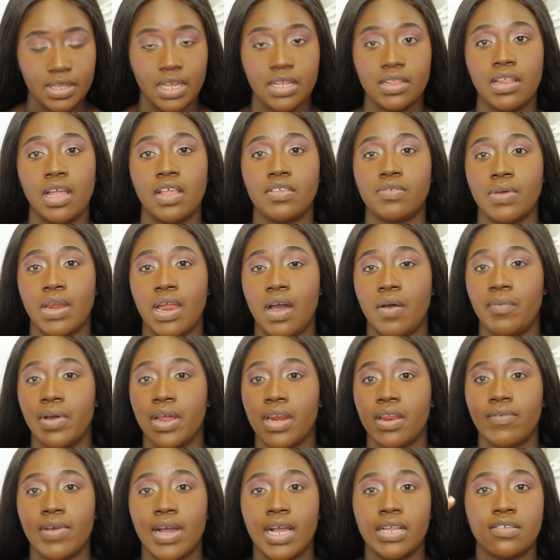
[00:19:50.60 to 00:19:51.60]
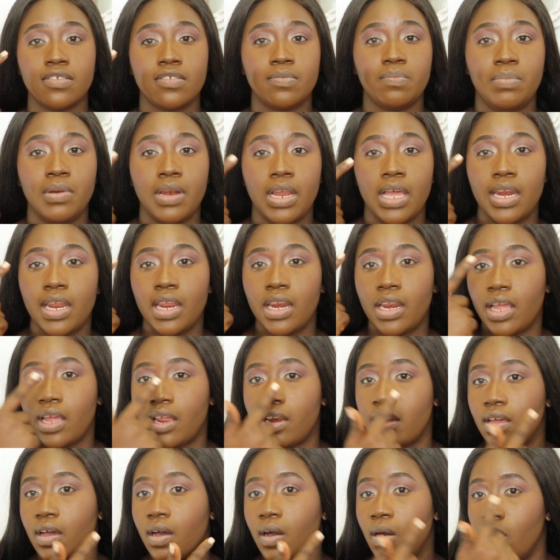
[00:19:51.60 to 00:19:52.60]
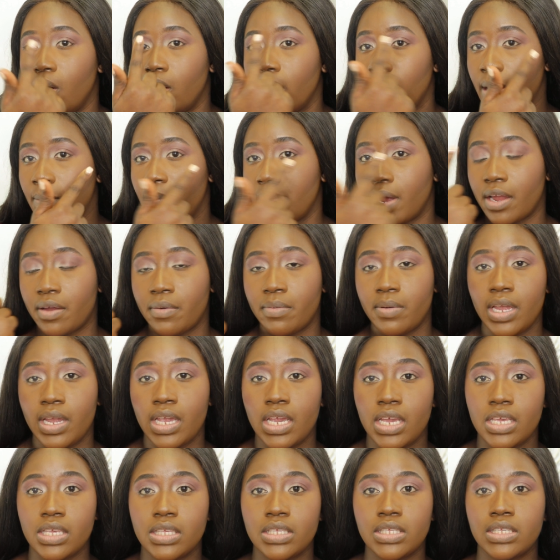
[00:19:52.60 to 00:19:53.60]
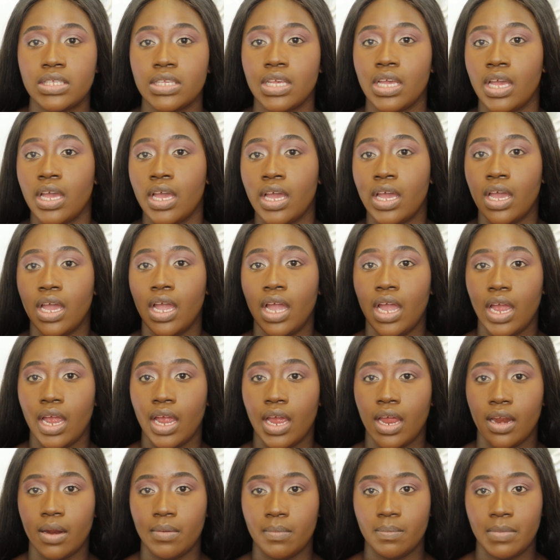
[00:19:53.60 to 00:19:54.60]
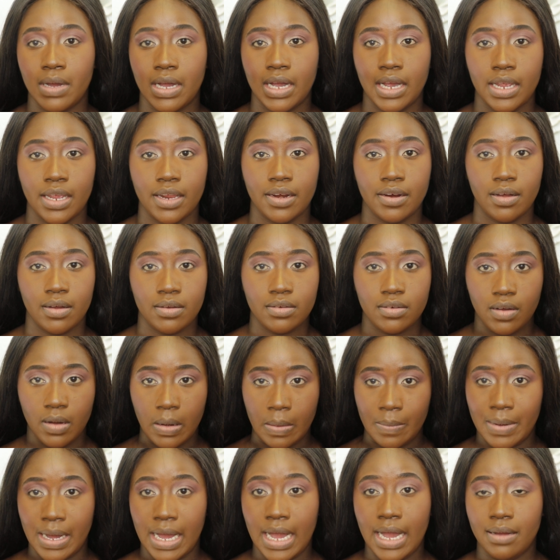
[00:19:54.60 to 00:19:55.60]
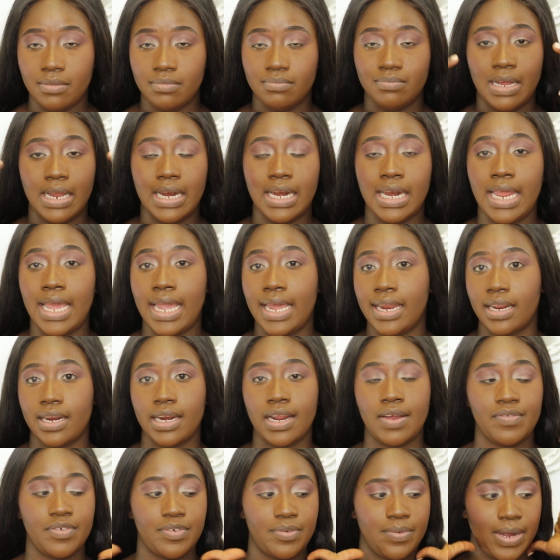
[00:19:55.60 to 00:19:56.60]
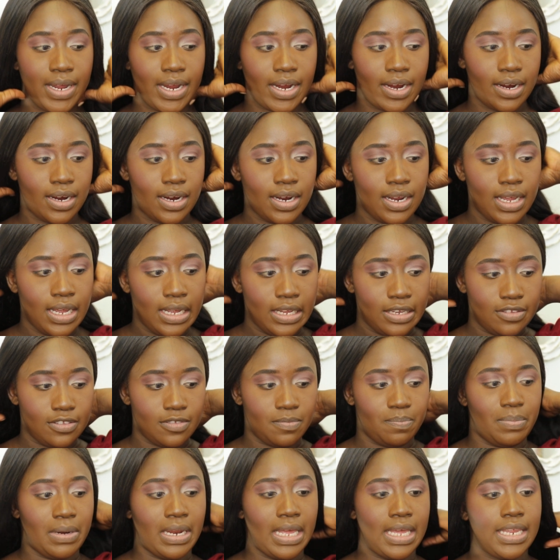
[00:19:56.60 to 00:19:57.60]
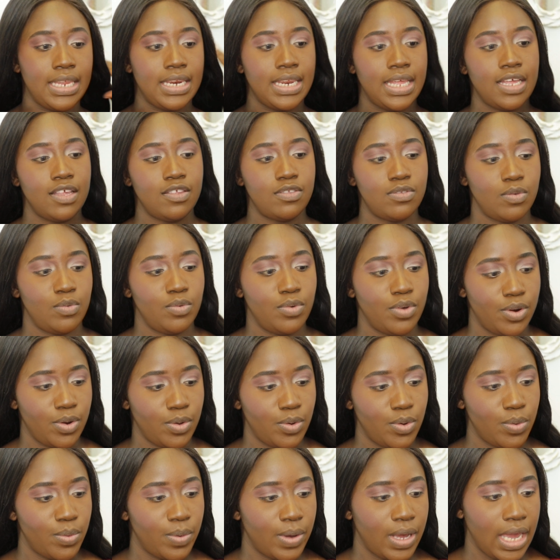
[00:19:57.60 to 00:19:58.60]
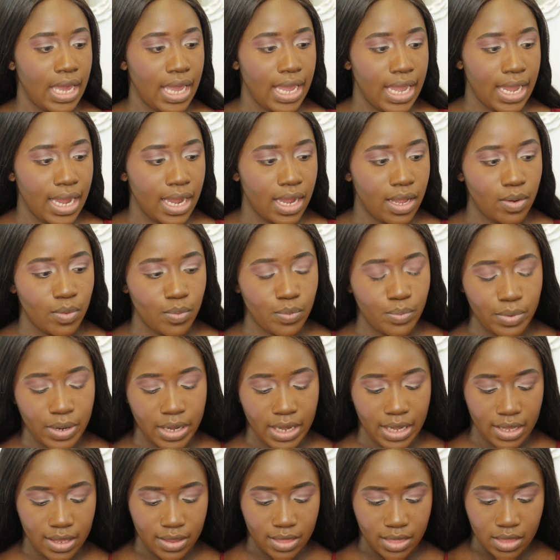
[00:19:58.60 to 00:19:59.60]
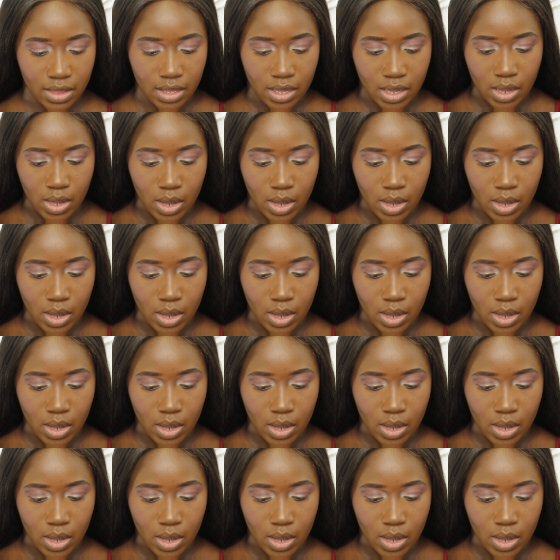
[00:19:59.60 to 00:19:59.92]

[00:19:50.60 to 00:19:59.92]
that's what I went with. I just blended in all in my crease, and my, you know, on my lid and everywhere. It's blending in, so we're gonna go in with